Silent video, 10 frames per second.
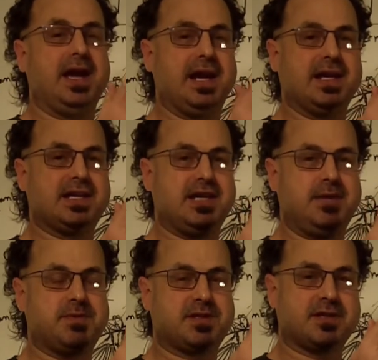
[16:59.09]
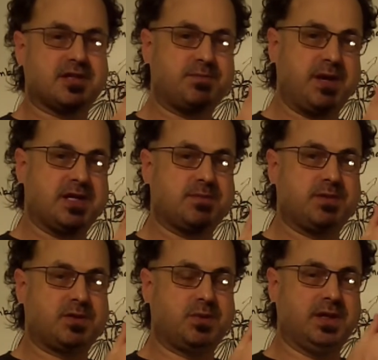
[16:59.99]
and it keeps the space
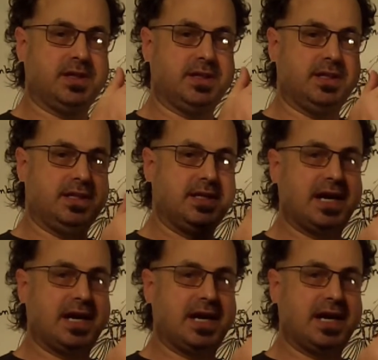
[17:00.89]
between the